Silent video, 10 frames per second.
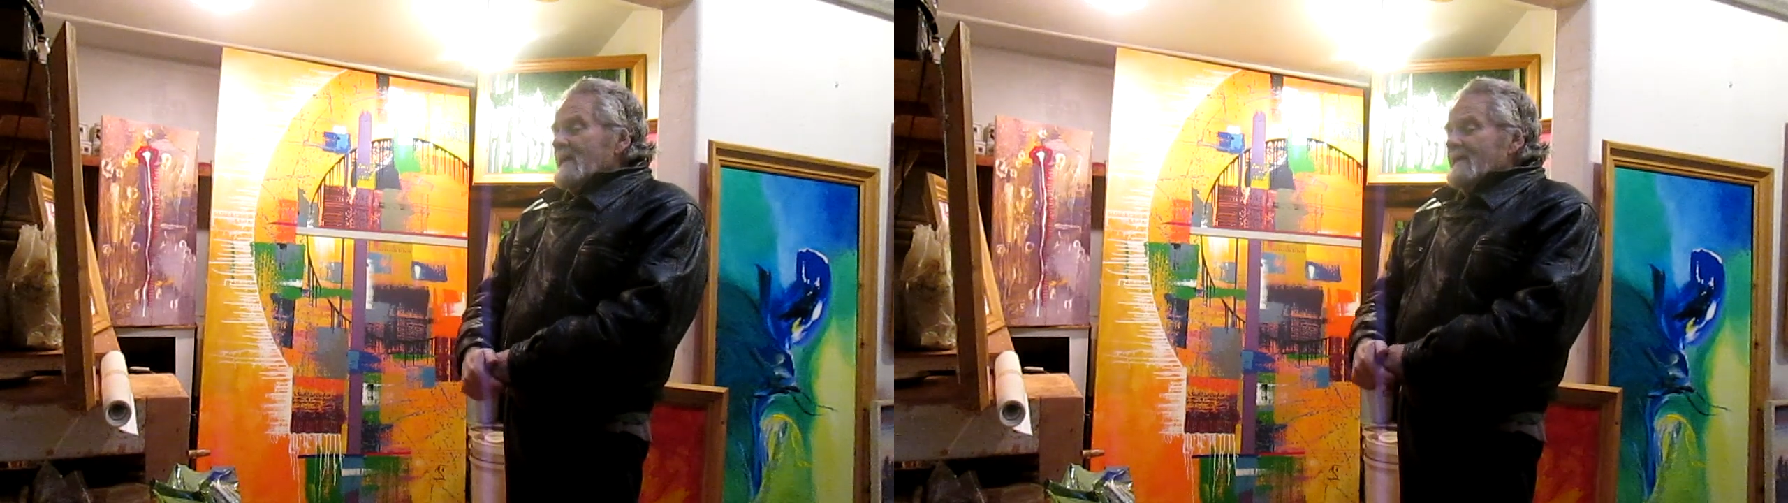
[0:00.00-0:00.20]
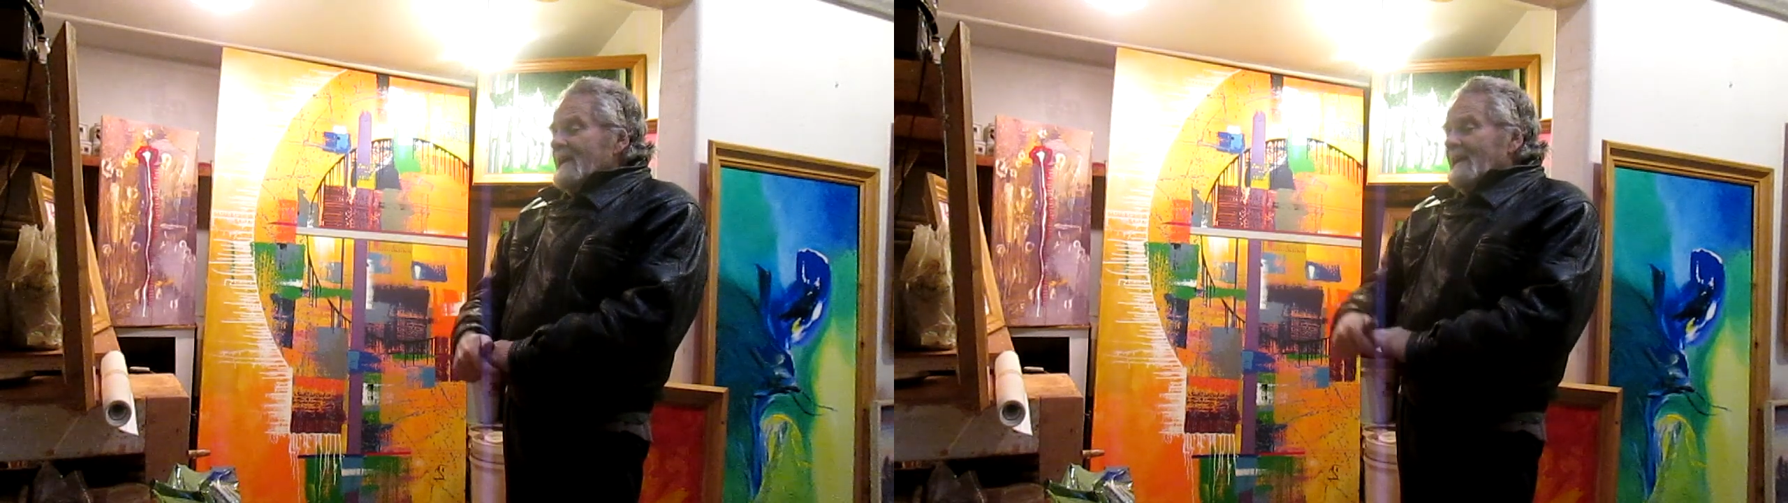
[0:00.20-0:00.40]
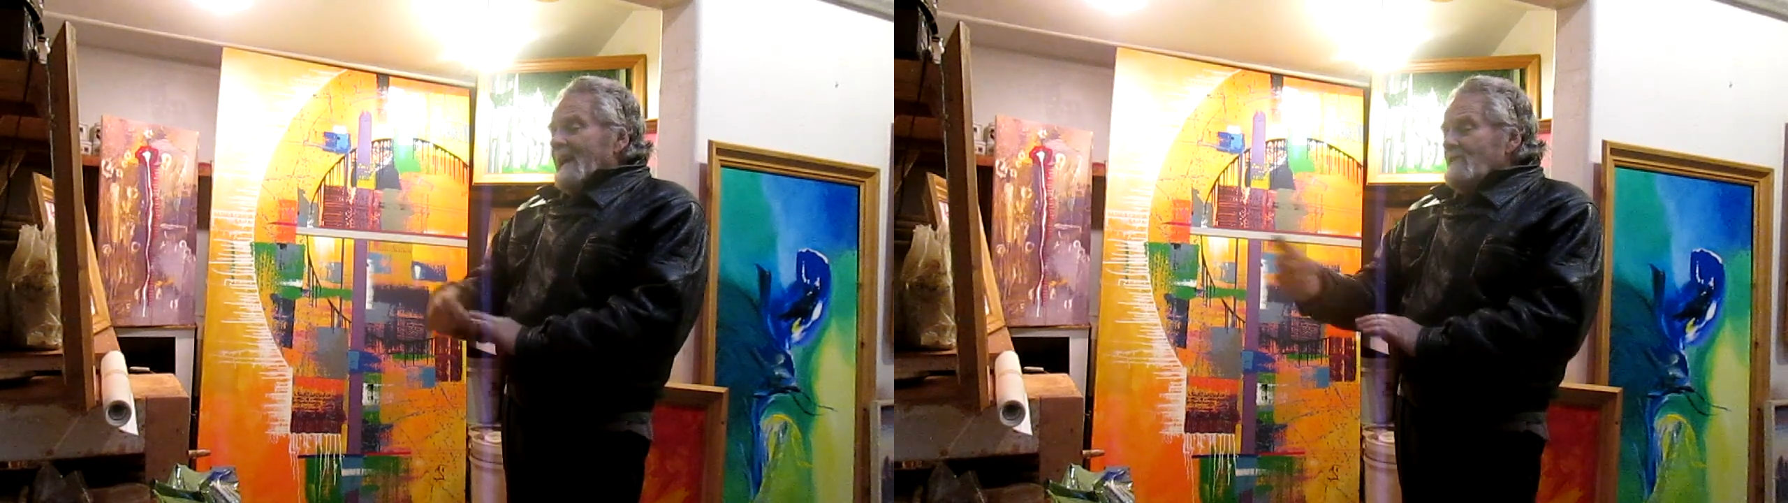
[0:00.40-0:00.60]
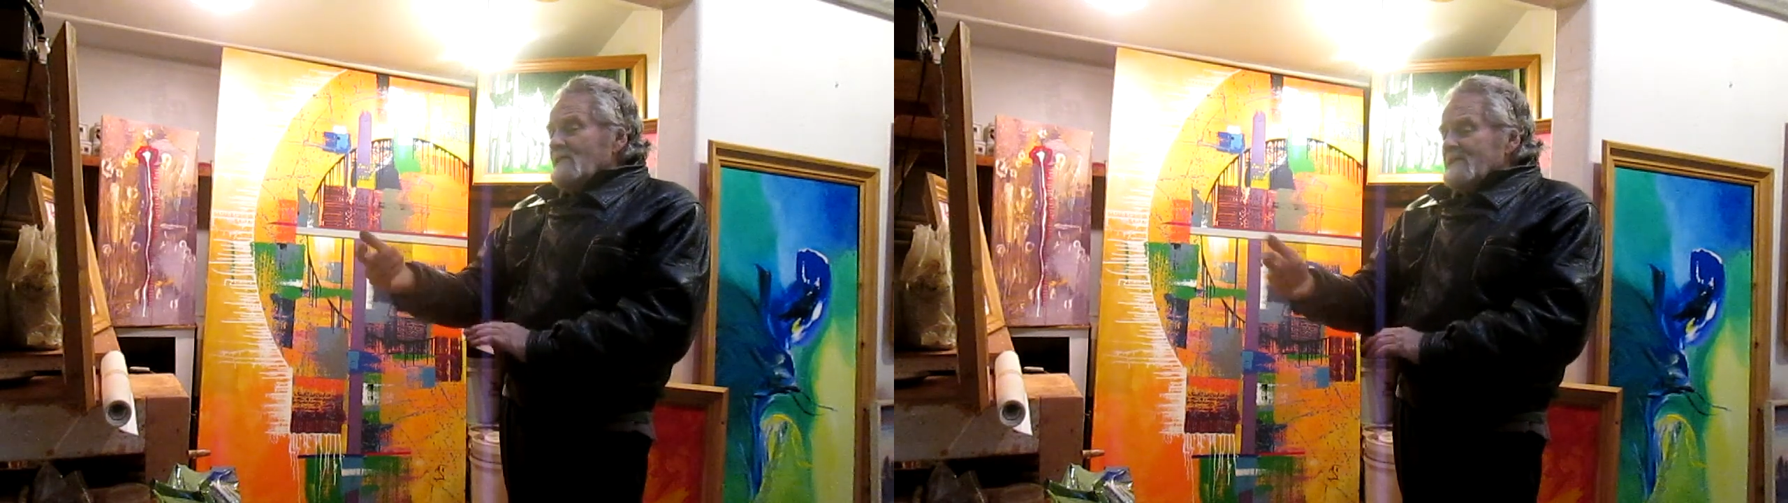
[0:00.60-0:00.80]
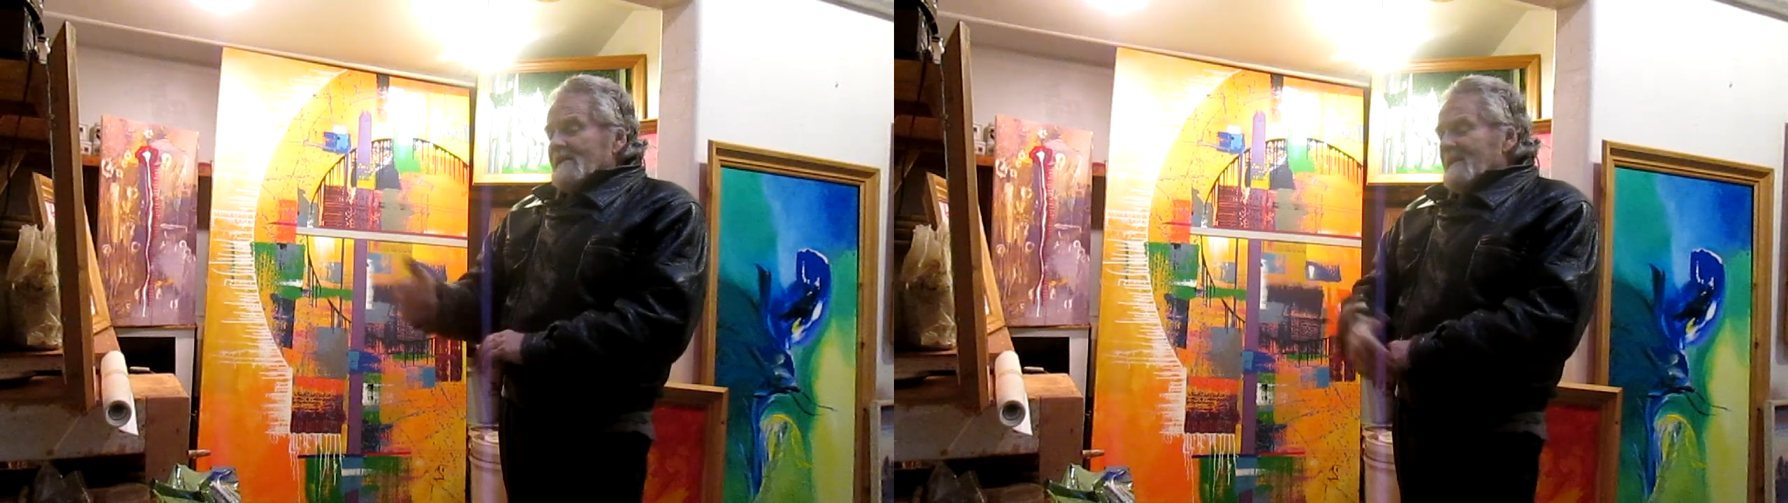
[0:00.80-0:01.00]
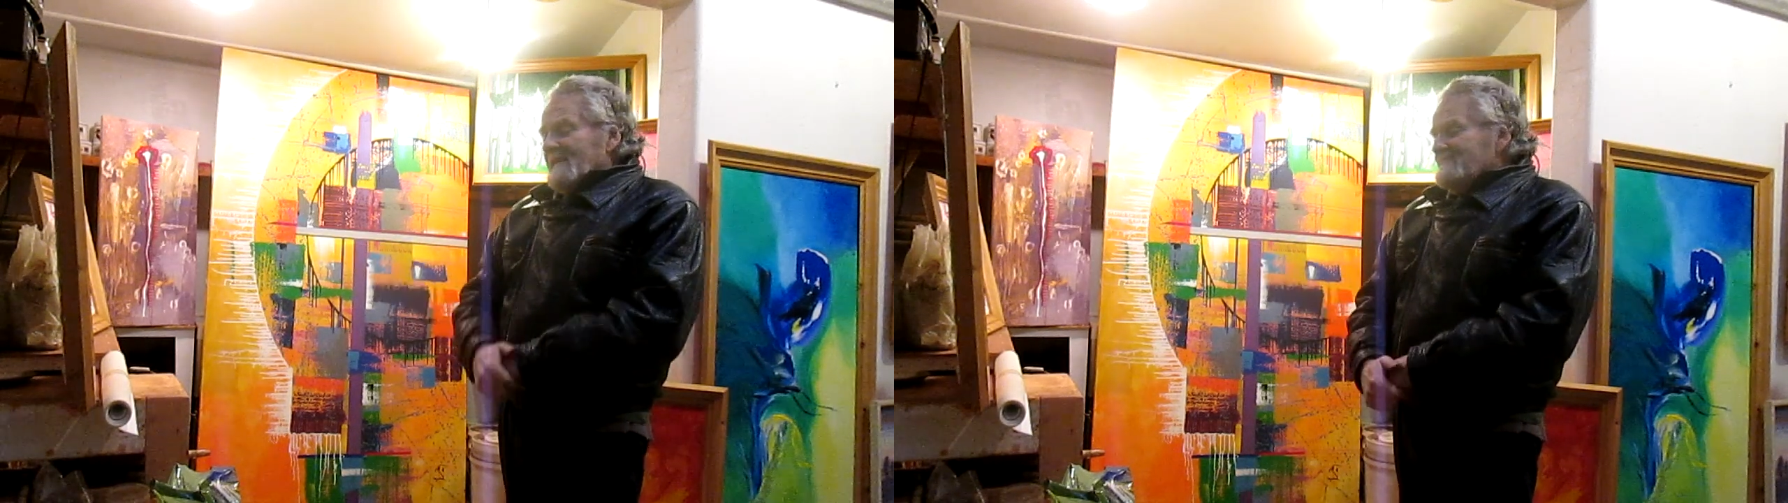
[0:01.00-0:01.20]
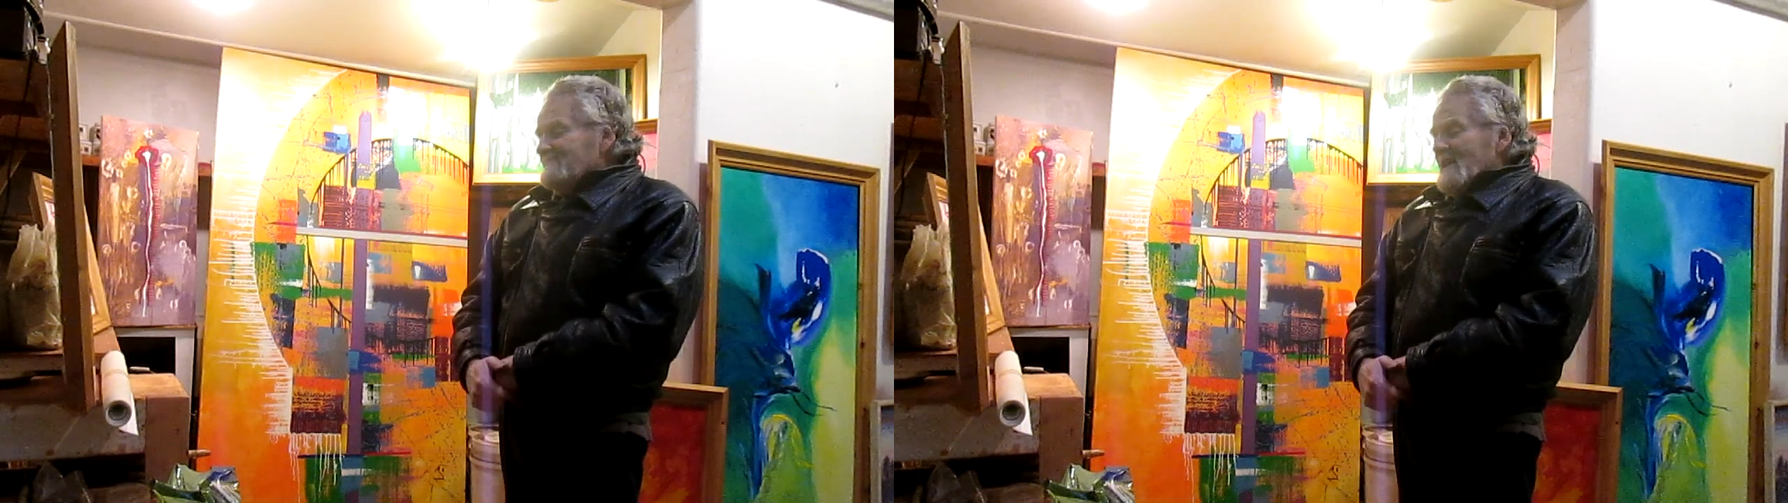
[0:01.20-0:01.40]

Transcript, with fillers: And I was like,